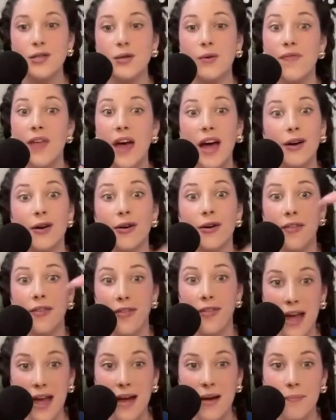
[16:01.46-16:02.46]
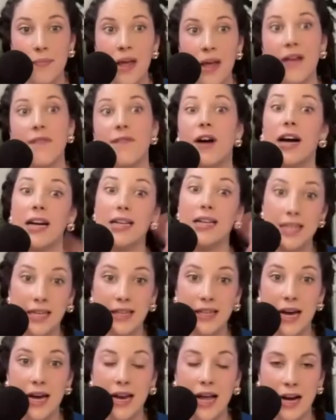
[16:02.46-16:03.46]
So if that hurt them, if I
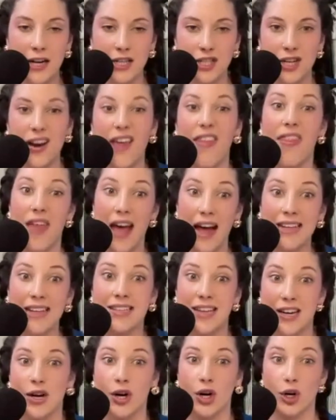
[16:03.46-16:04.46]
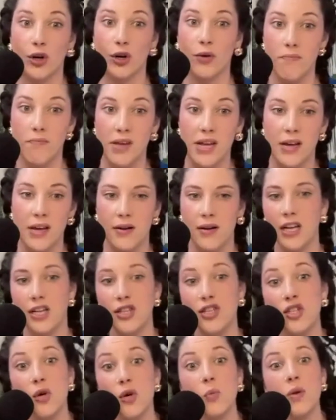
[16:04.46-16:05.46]
take that action, that's going to hurt me.
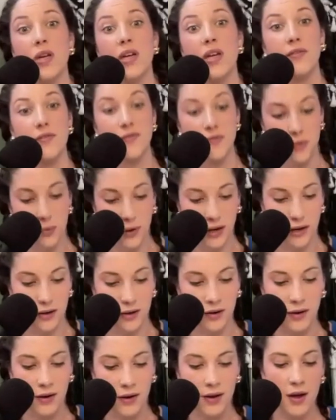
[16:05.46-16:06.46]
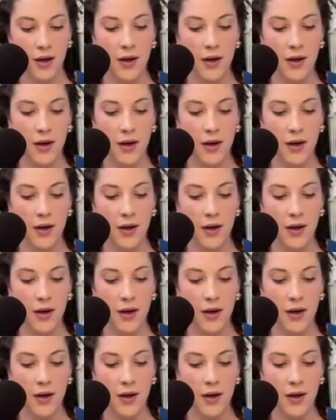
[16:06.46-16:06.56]
And so we avoid.